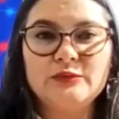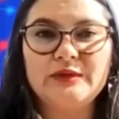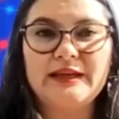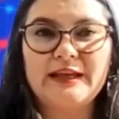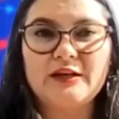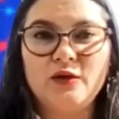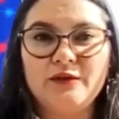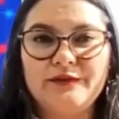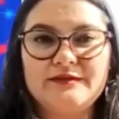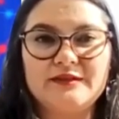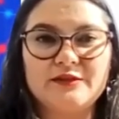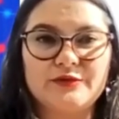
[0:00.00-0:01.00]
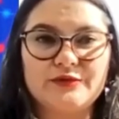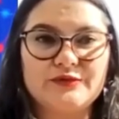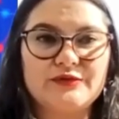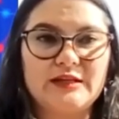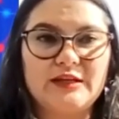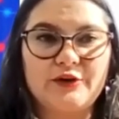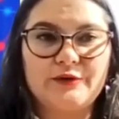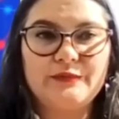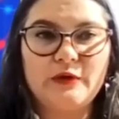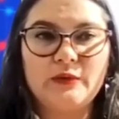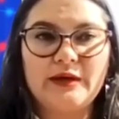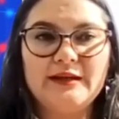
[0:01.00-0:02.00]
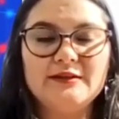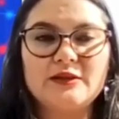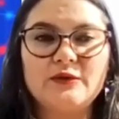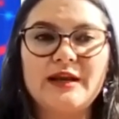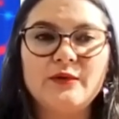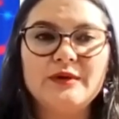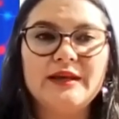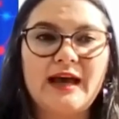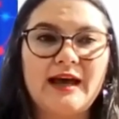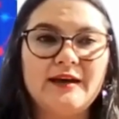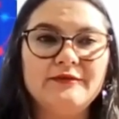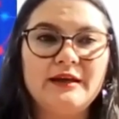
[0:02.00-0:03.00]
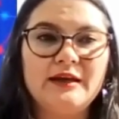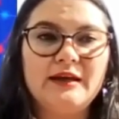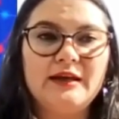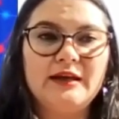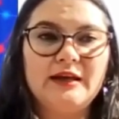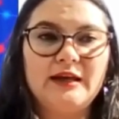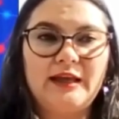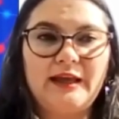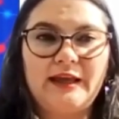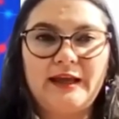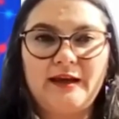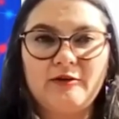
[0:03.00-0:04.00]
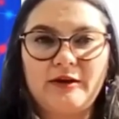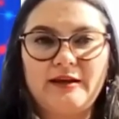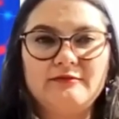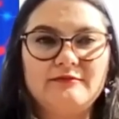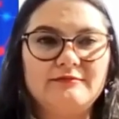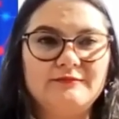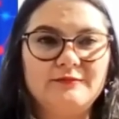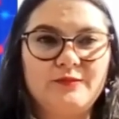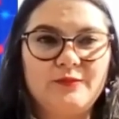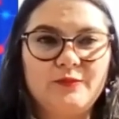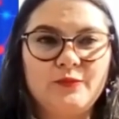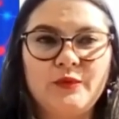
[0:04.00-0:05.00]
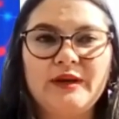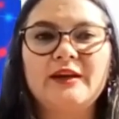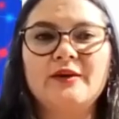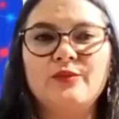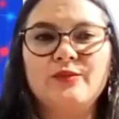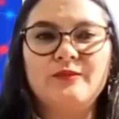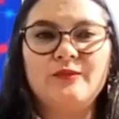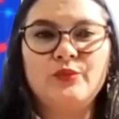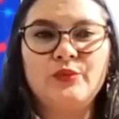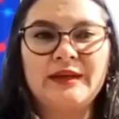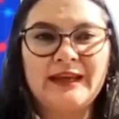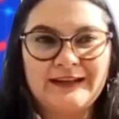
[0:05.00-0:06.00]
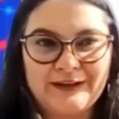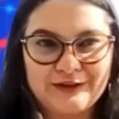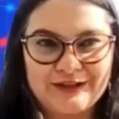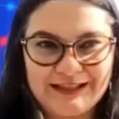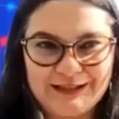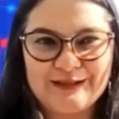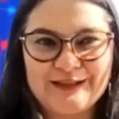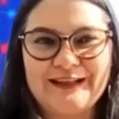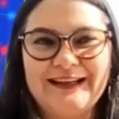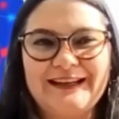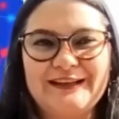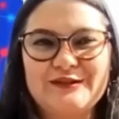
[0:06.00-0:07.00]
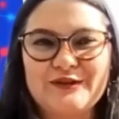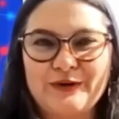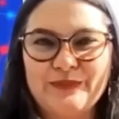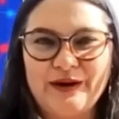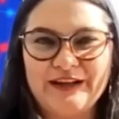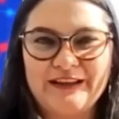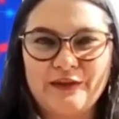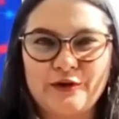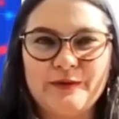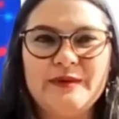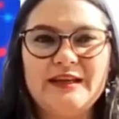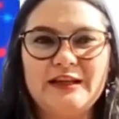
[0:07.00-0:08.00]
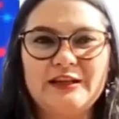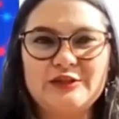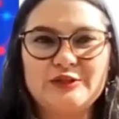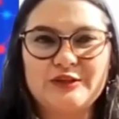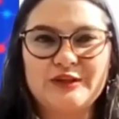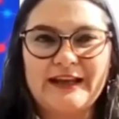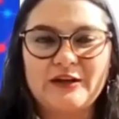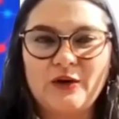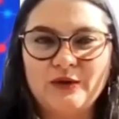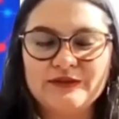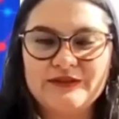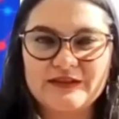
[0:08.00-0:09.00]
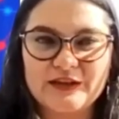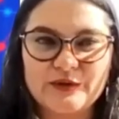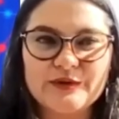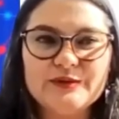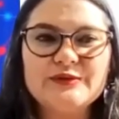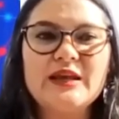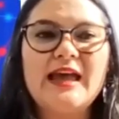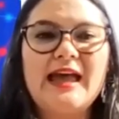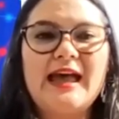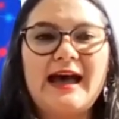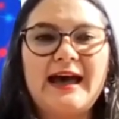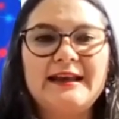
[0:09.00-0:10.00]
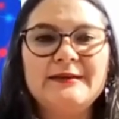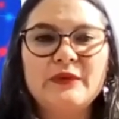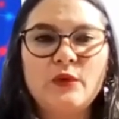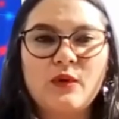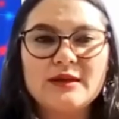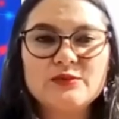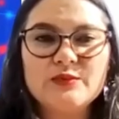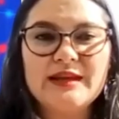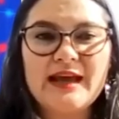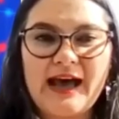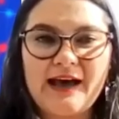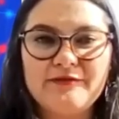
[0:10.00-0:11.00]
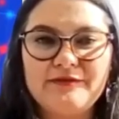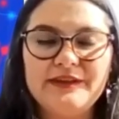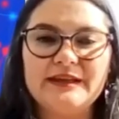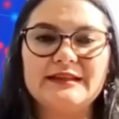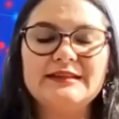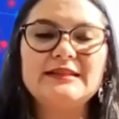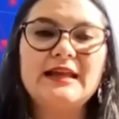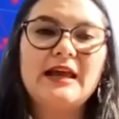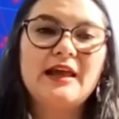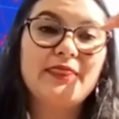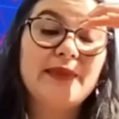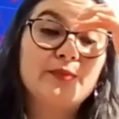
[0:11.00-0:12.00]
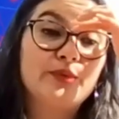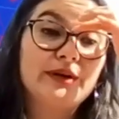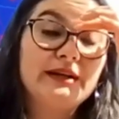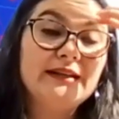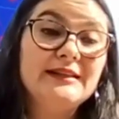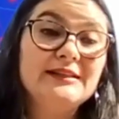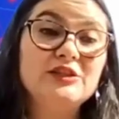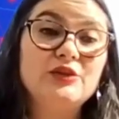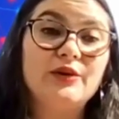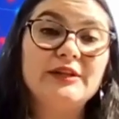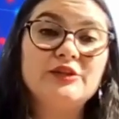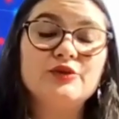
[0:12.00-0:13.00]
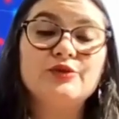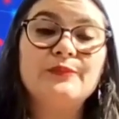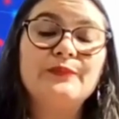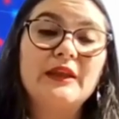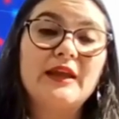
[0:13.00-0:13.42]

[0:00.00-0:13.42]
we get all the zeros in here. Okay, so now we have okay, we can continue to click into harmonic therapy until you get all zeros. And once we have this, the brain is going to